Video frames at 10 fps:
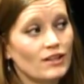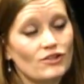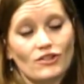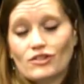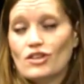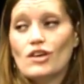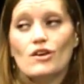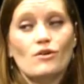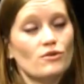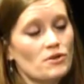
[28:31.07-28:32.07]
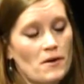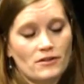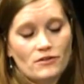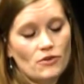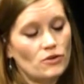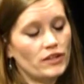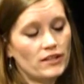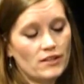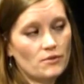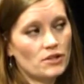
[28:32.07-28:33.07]
So there's huge amounts of coal
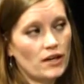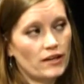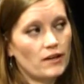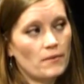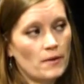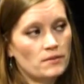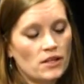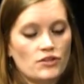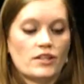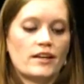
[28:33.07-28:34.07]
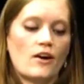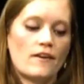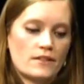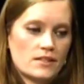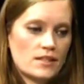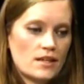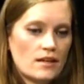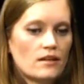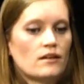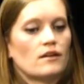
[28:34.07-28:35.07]
dust that we're talking about potentially. Now,
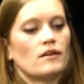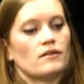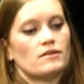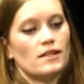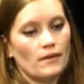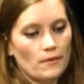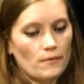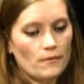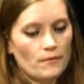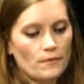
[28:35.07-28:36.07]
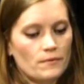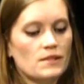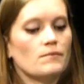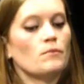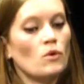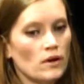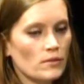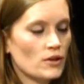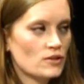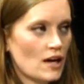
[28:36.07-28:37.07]
obviously, some more
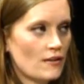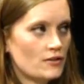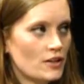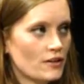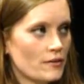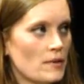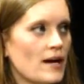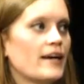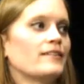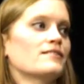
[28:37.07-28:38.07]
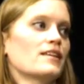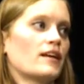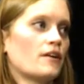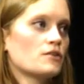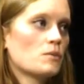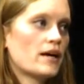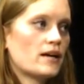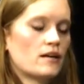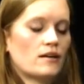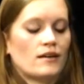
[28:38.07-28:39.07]
blows off near the mines than
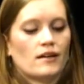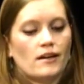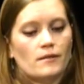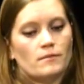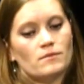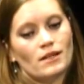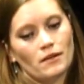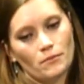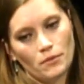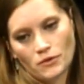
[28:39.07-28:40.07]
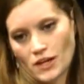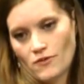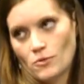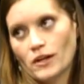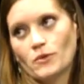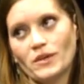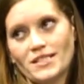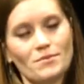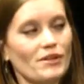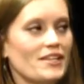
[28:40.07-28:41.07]
elsewhere. Uh, it blows off more in
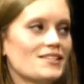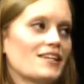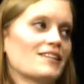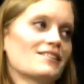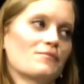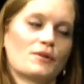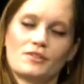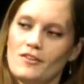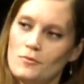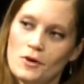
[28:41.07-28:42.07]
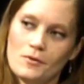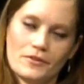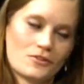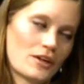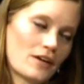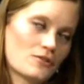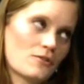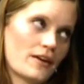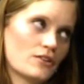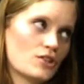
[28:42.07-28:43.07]
windy places. It blows off more when the train goes
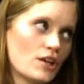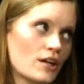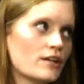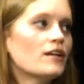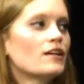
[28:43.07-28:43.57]
around a turn.